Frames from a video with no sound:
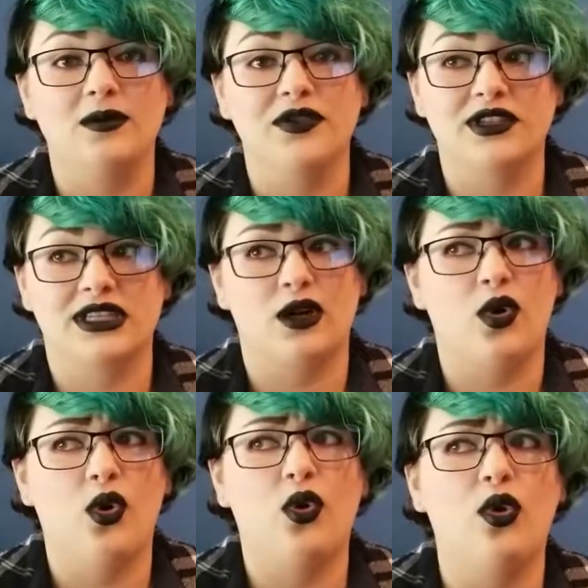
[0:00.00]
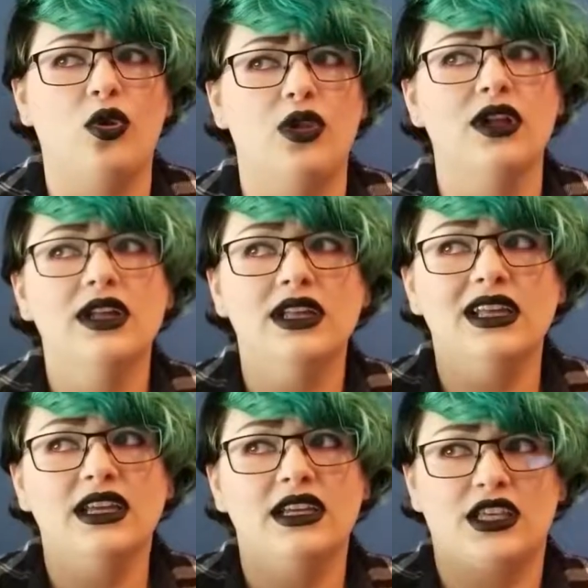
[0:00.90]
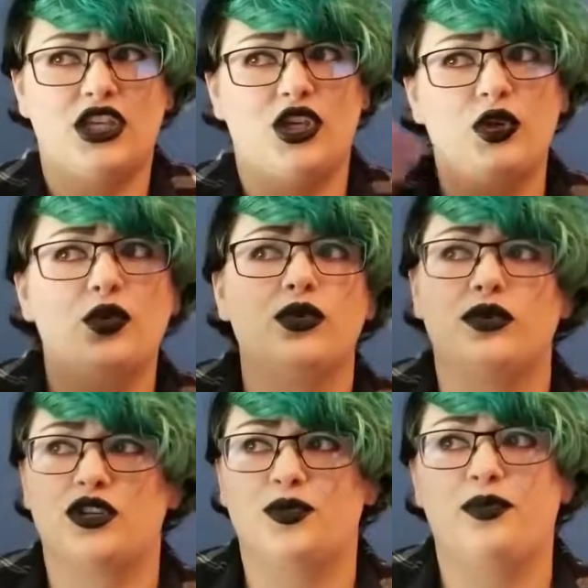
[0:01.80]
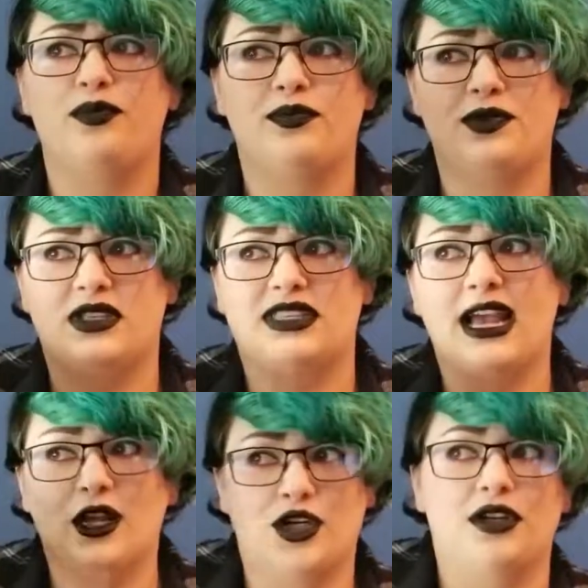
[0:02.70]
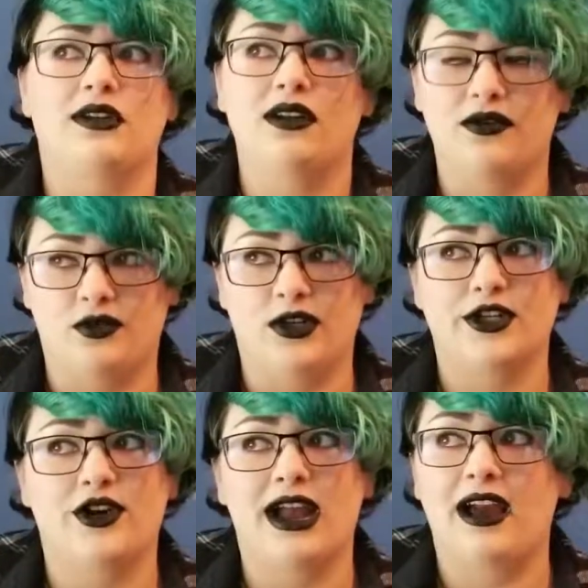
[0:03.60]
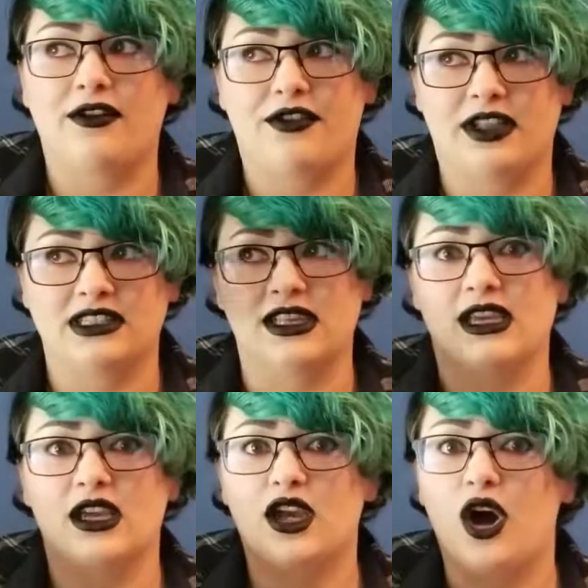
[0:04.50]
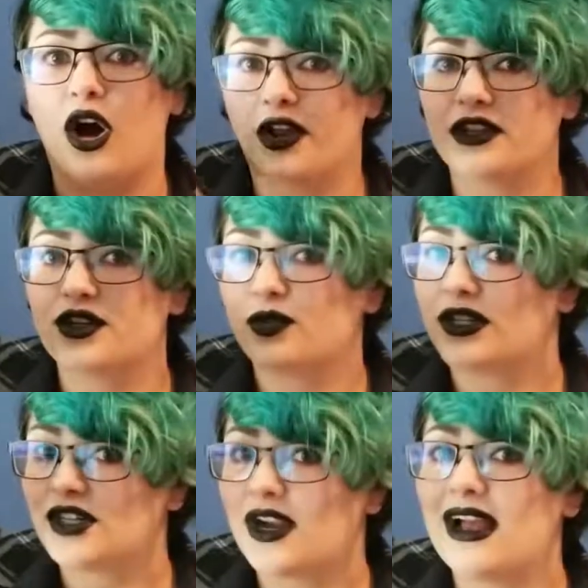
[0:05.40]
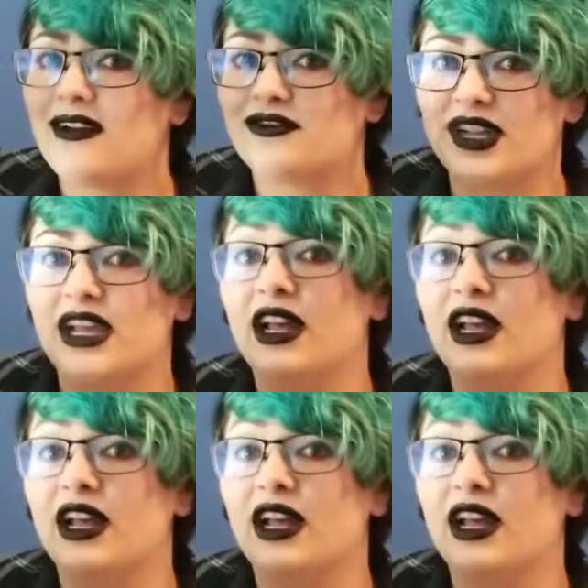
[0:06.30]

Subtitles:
There's like a whole huge section of witchcraft that's like cottage witchcraft.